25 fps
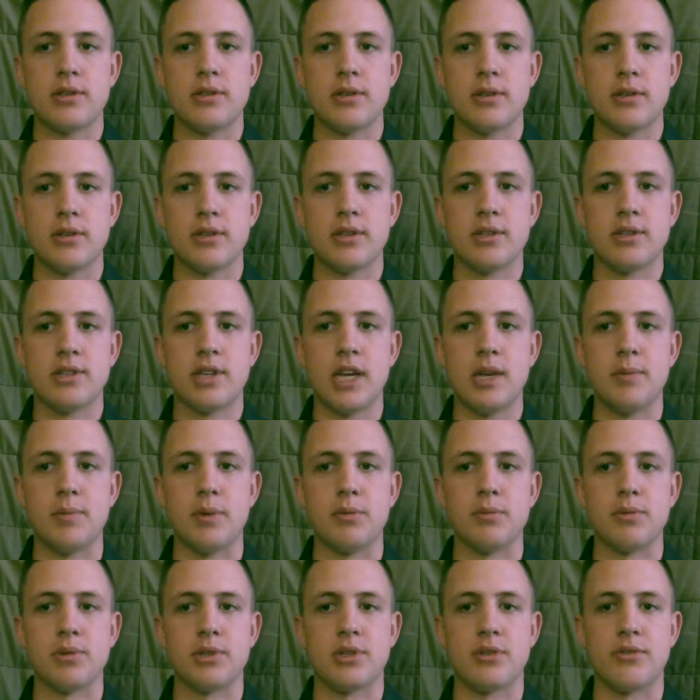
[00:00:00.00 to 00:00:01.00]

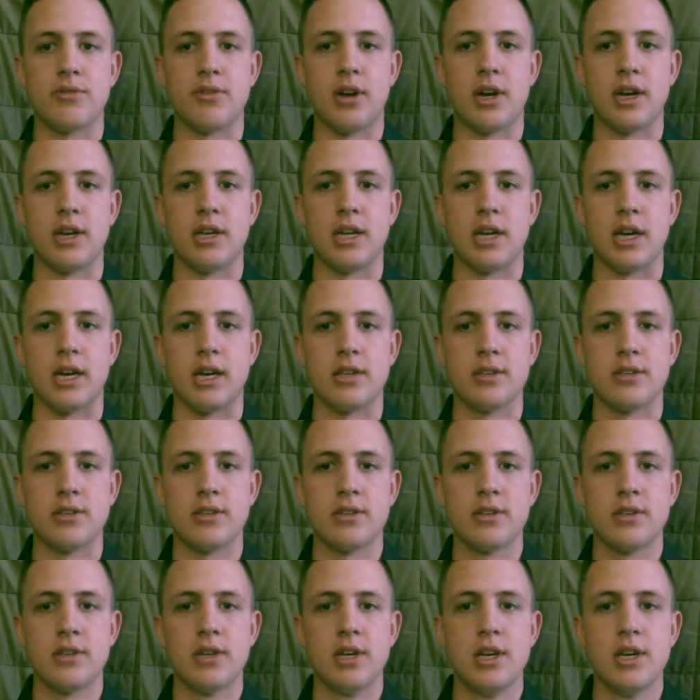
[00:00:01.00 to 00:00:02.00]
sustainment was defined as:
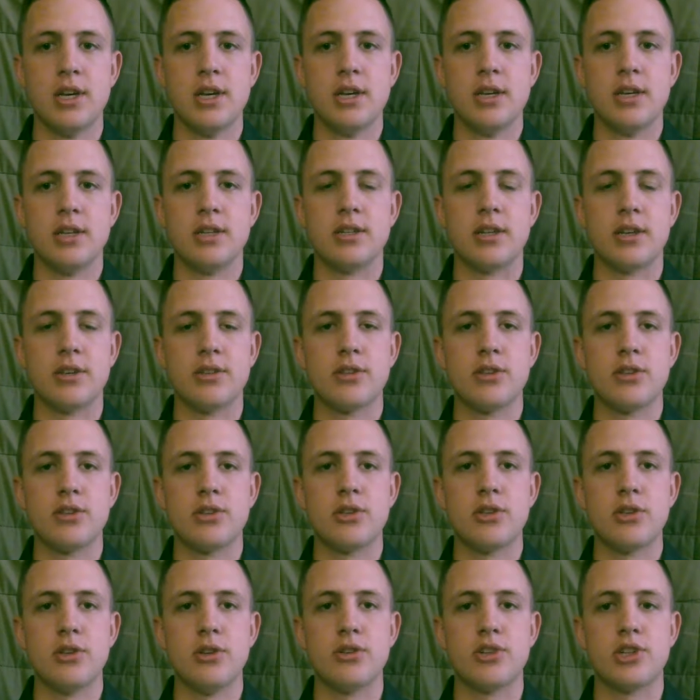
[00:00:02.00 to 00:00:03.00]
does this
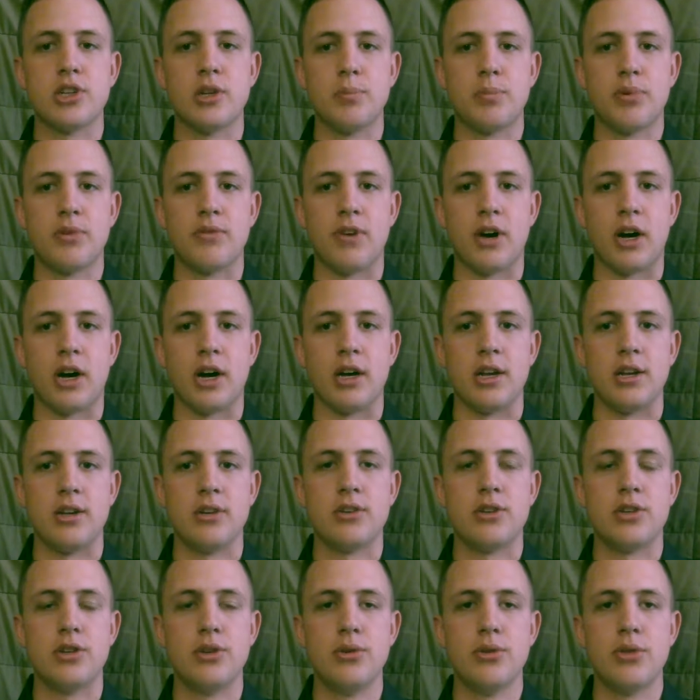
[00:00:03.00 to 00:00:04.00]
solution provide
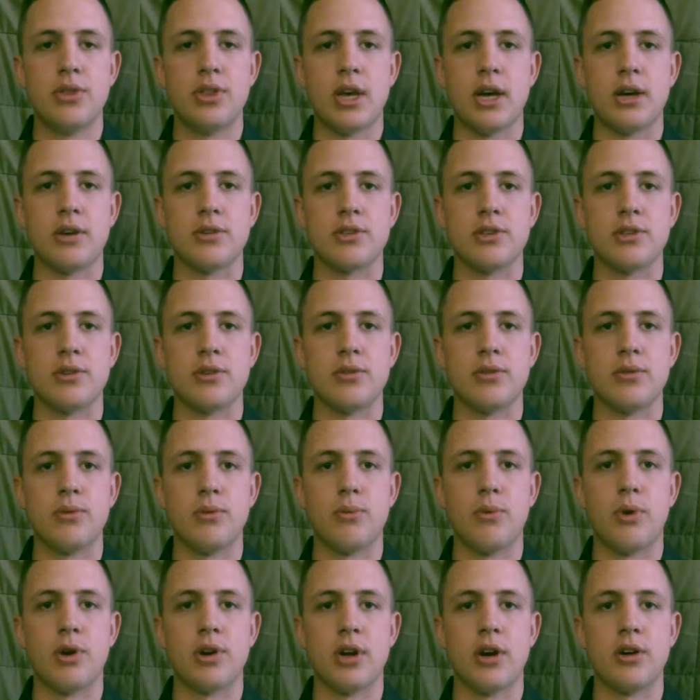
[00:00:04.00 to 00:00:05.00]

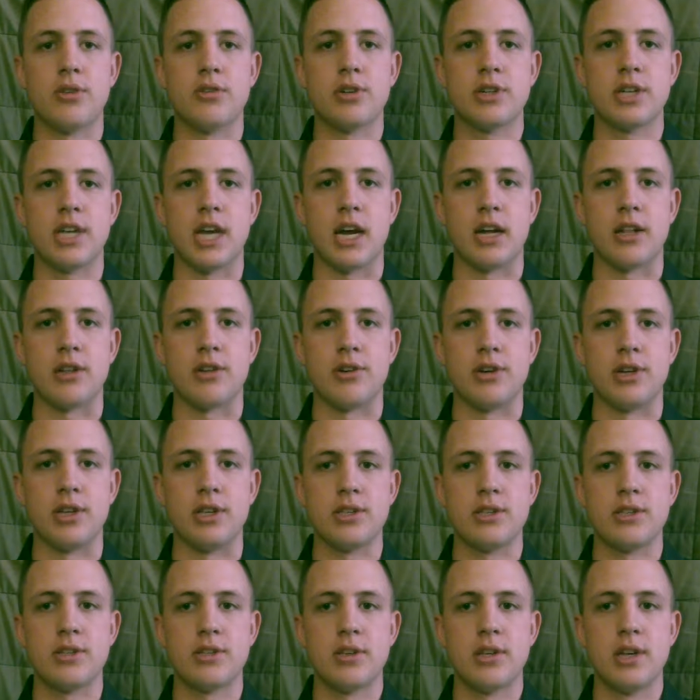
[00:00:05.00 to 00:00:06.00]
2,100
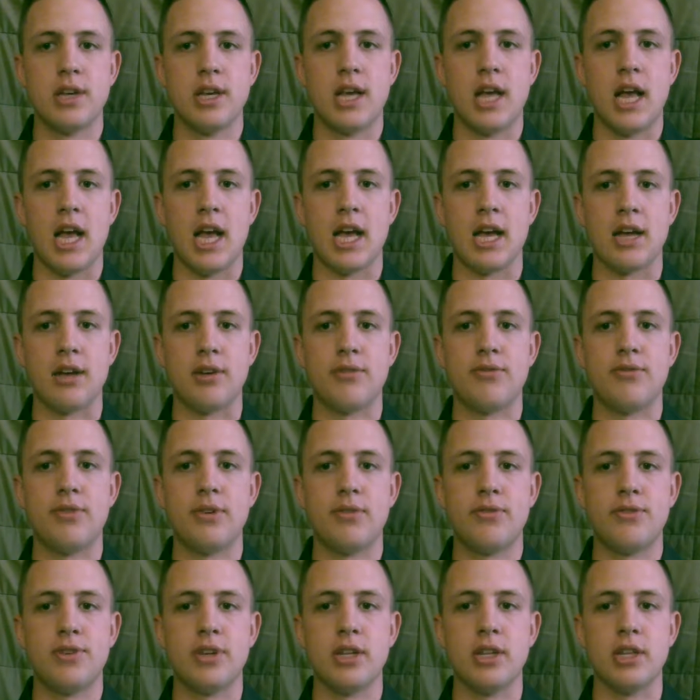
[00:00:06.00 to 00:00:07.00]
calories and
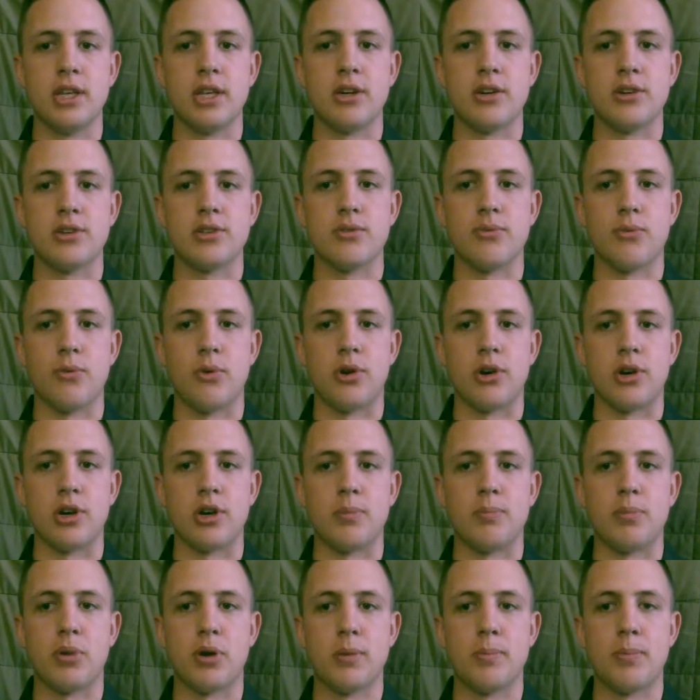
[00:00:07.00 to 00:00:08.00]
50 liters of water
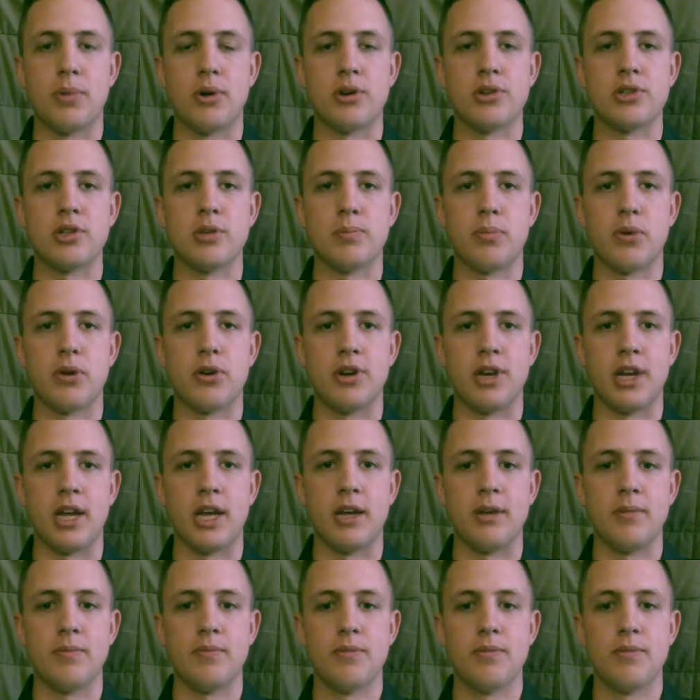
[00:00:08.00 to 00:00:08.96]
per person per day?